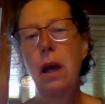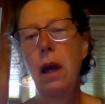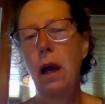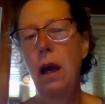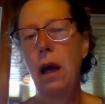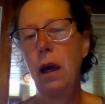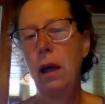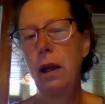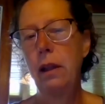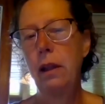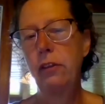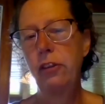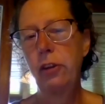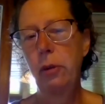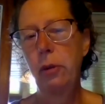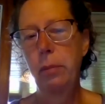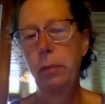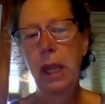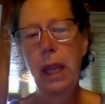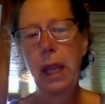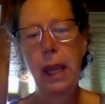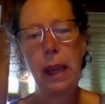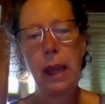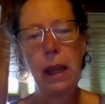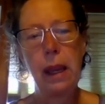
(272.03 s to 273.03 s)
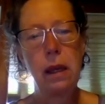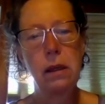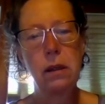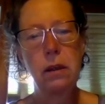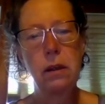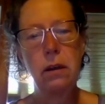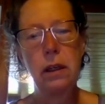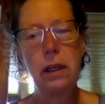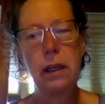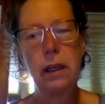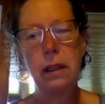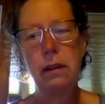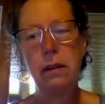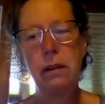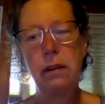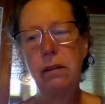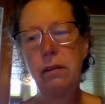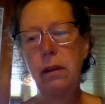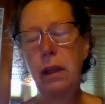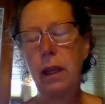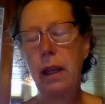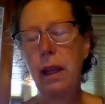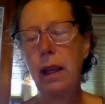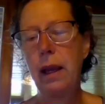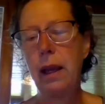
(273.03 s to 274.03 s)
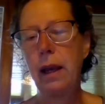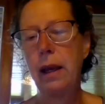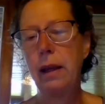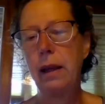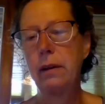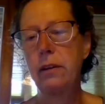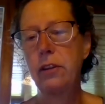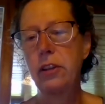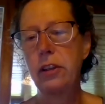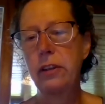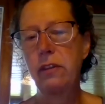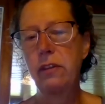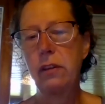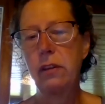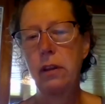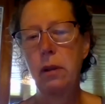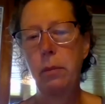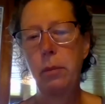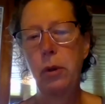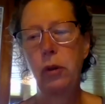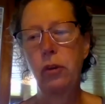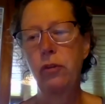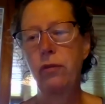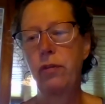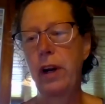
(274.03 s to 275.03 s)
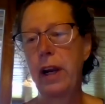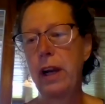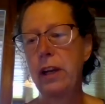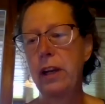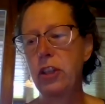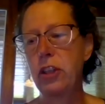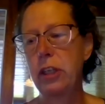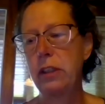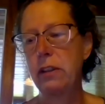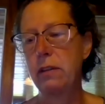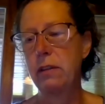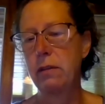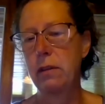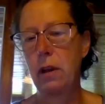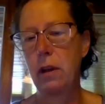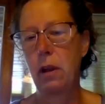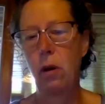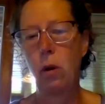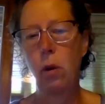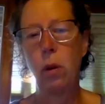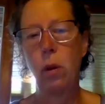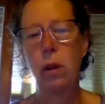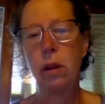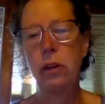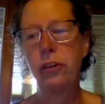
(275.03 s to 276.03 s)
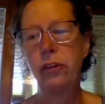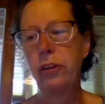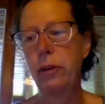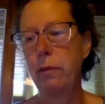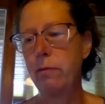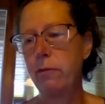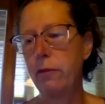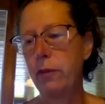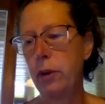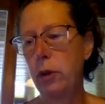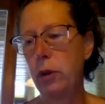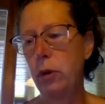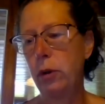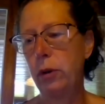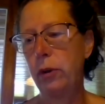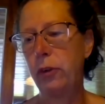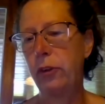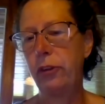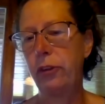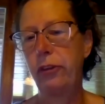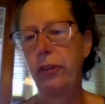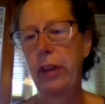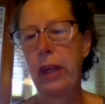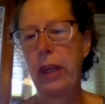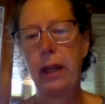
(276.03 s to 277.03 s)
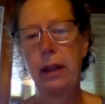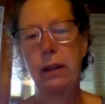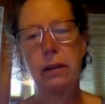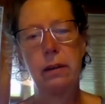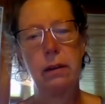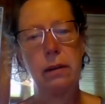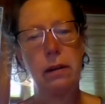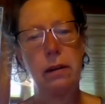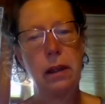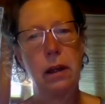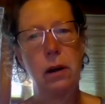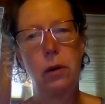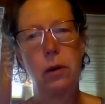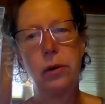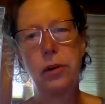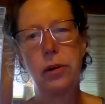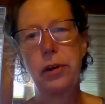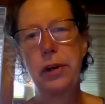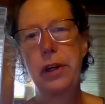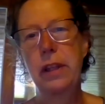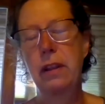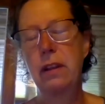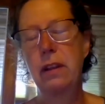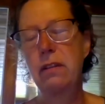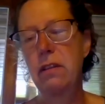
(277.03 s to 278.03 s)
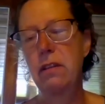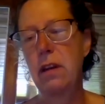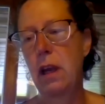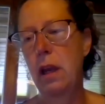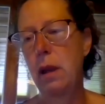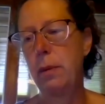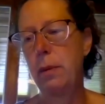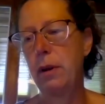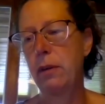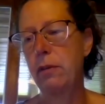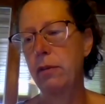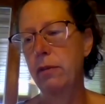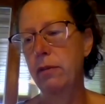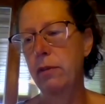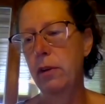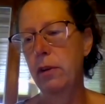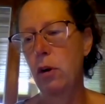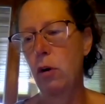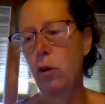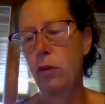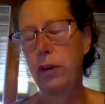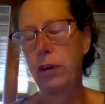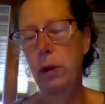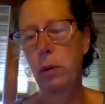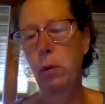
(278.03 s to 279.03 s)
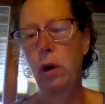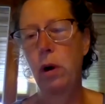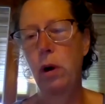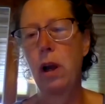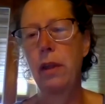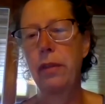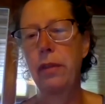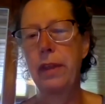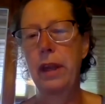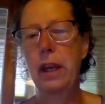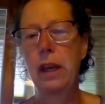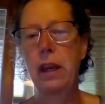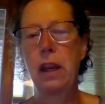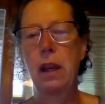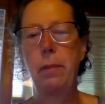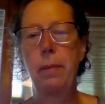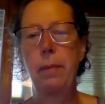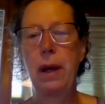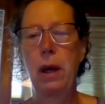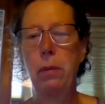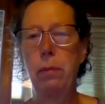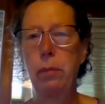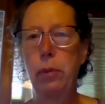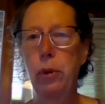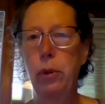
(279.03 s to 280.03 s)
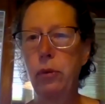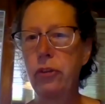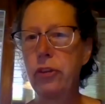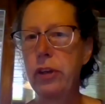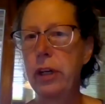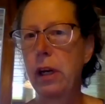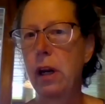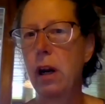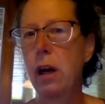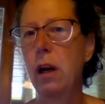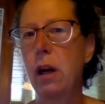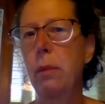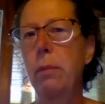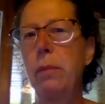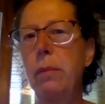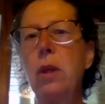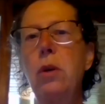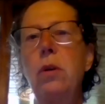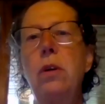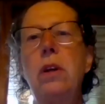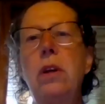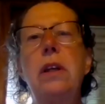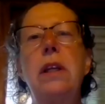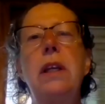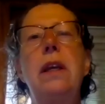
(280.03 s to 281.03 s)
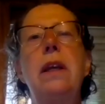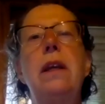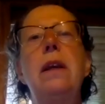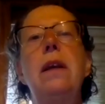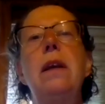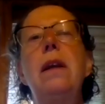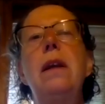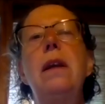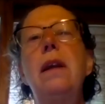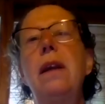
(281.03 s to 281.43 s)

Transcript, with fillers: Uh, some canned goods, and just the most freshest, wholesome foods that, you know, during this time of COVID, we're all thinking about boosting our immunity